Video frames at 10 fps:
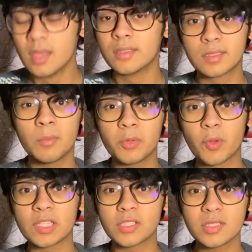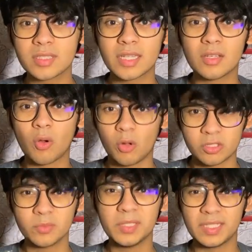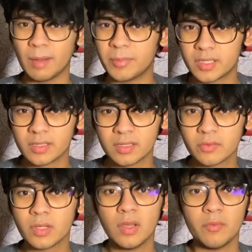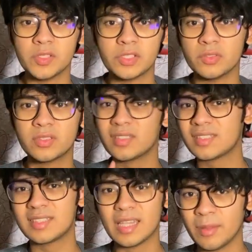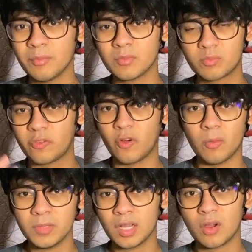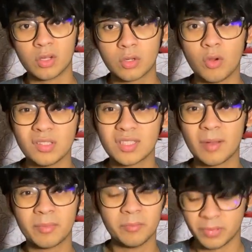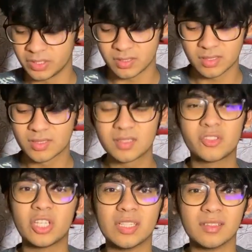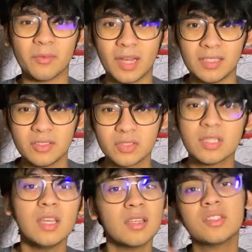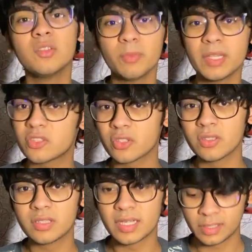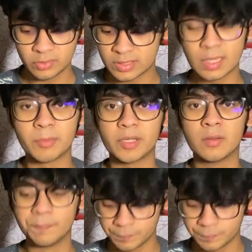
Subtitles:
Some questions can also be repetitive, which use the same formula or concept but just change the values, so make sure that you skip it.